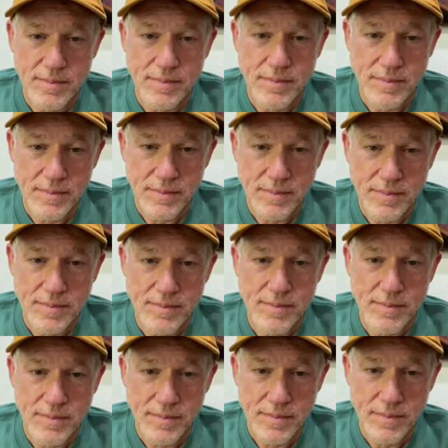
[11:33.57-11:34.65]

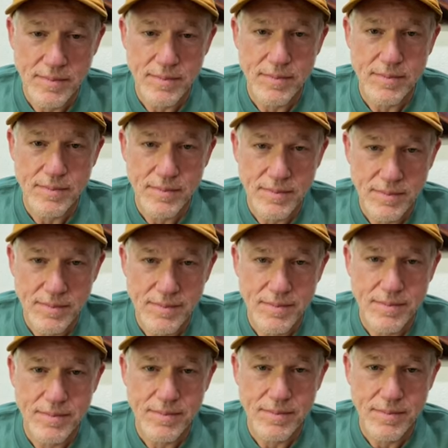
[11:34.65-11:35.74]

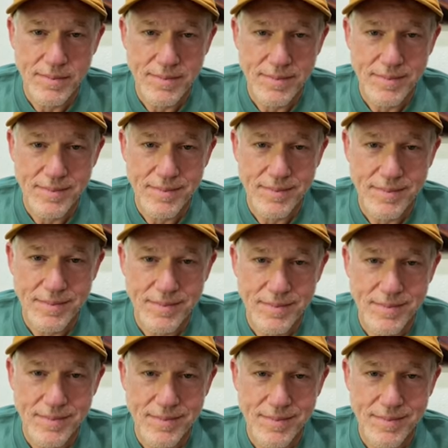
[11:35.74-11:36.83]

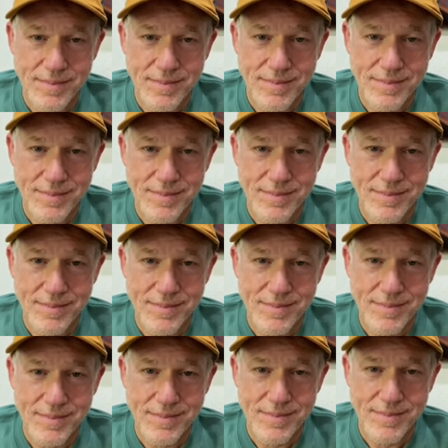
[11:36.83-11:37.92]

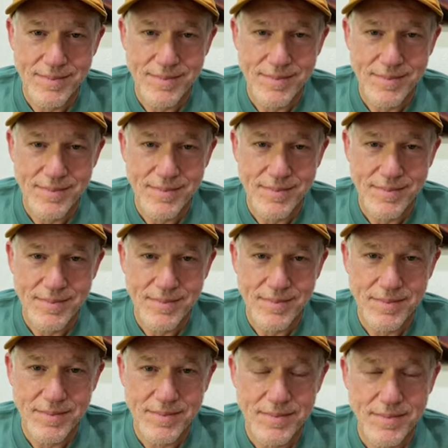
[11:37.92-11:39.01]

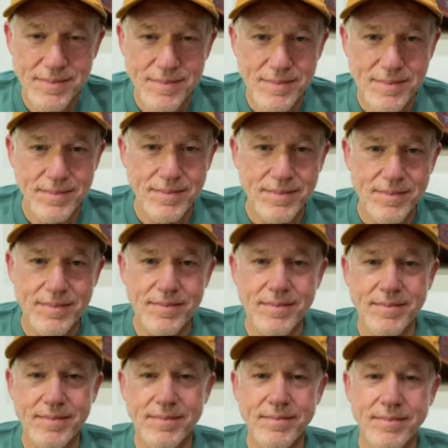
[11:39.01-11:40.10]

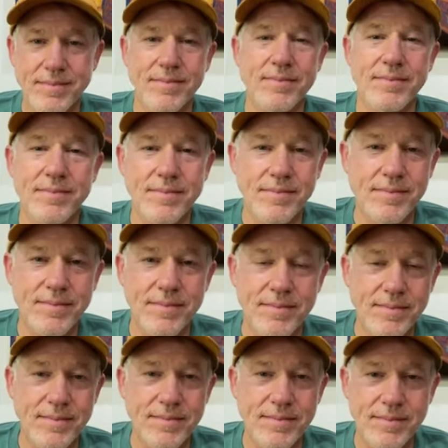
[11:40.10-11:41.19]

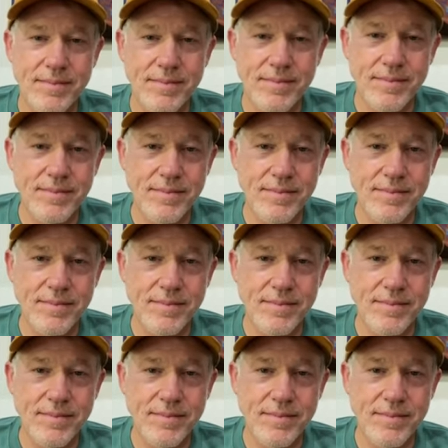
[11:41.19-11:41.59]
This person isn't speaking.